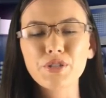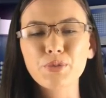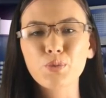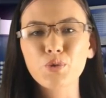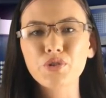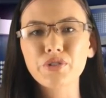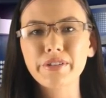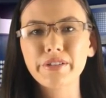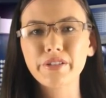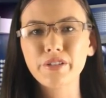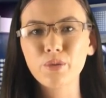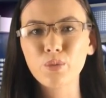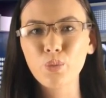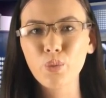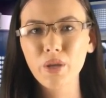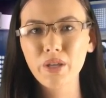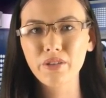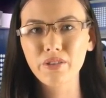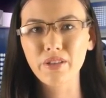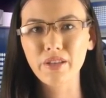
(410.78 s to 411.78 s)
is presented
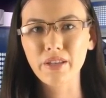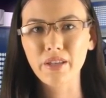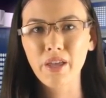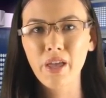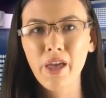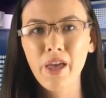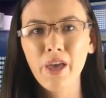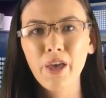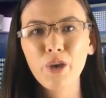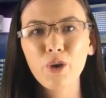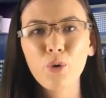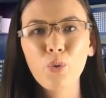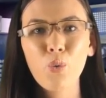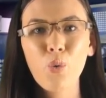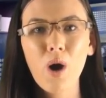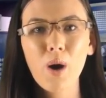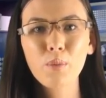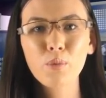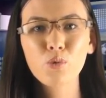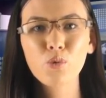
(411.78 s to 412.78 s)
weekly in
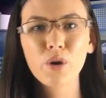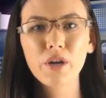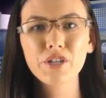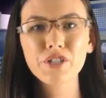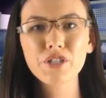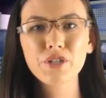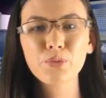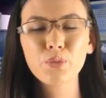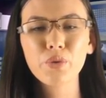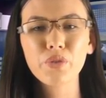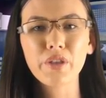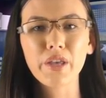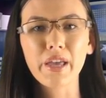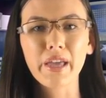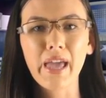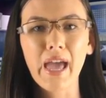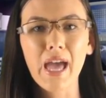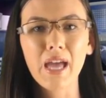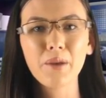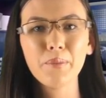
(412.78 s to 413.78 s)
cooperation with the
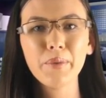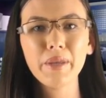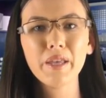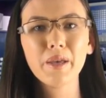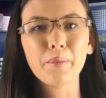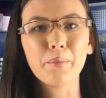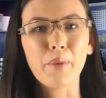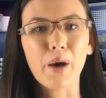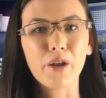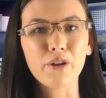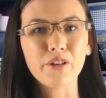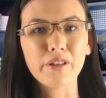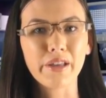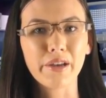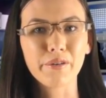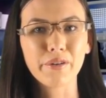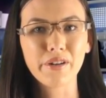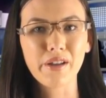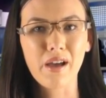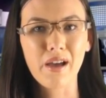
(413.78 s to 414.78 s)
Academy of Model
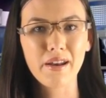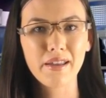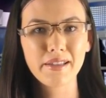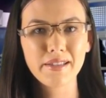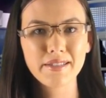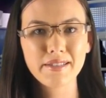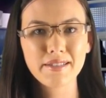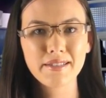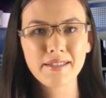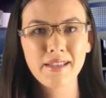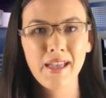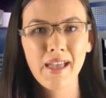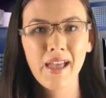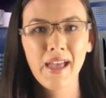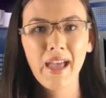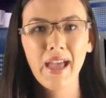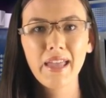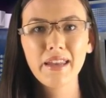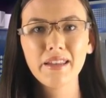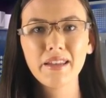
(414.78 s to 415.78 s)
Aeronautics.
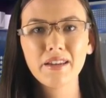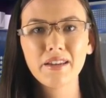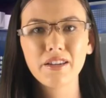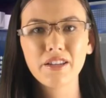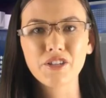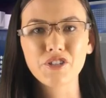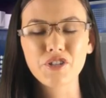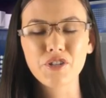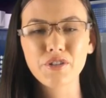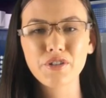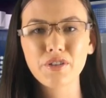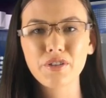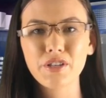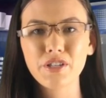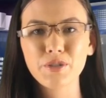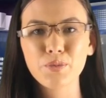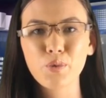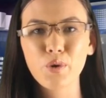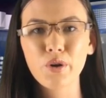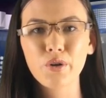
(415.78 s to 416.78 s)
And in addition to
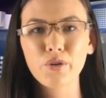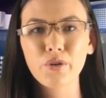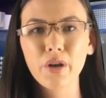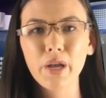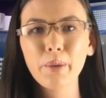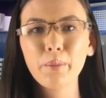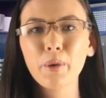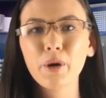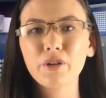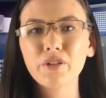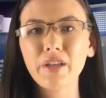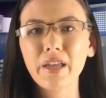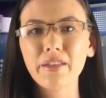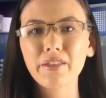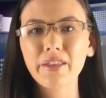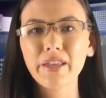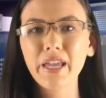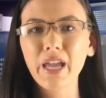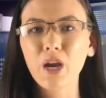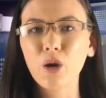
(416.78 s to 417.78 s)
this program are
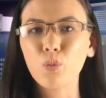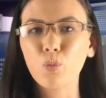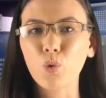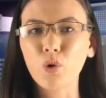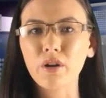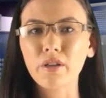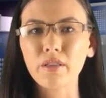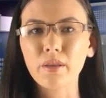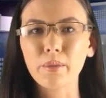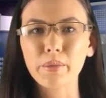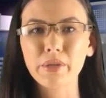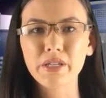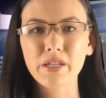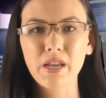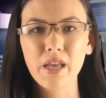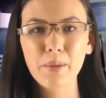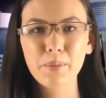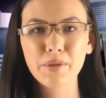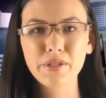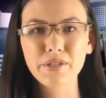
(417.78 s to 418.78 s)
daily Airborne
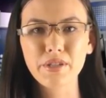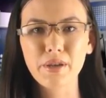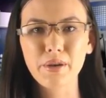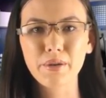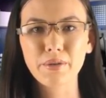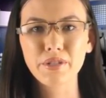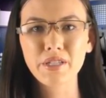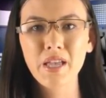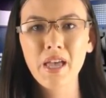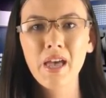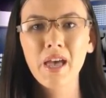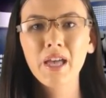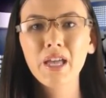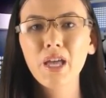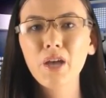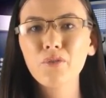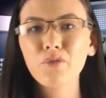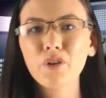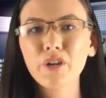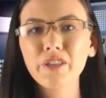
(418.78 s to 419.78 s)
Unlimited episodes
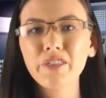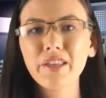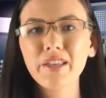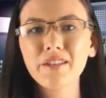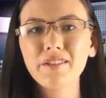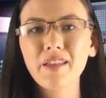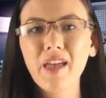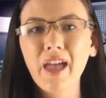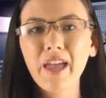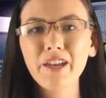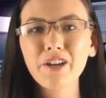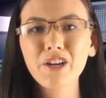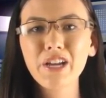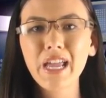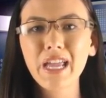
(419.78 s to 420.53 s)
covering the entire